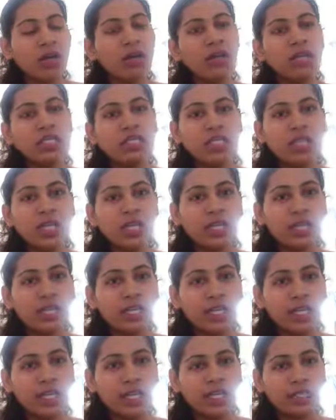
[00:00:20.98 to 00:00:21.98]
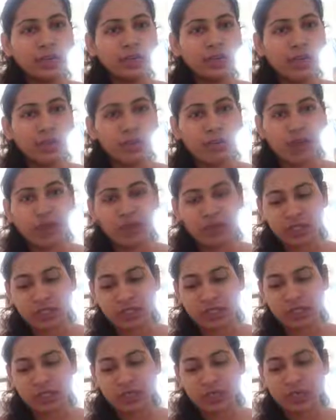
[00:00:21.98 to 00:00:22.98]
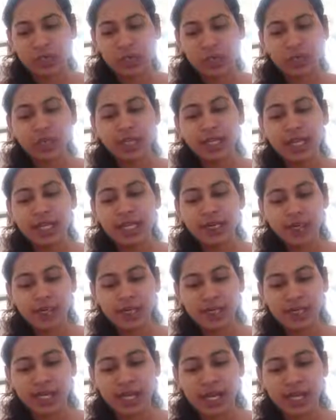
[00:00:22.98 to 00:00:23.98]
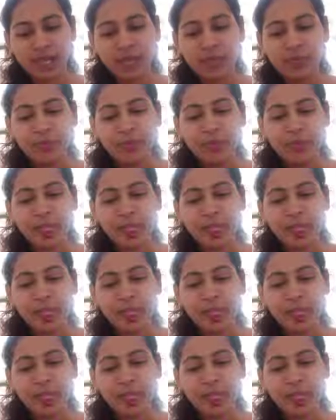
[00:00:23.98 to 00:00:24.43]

see the let's one by one its component. Alimentary canal.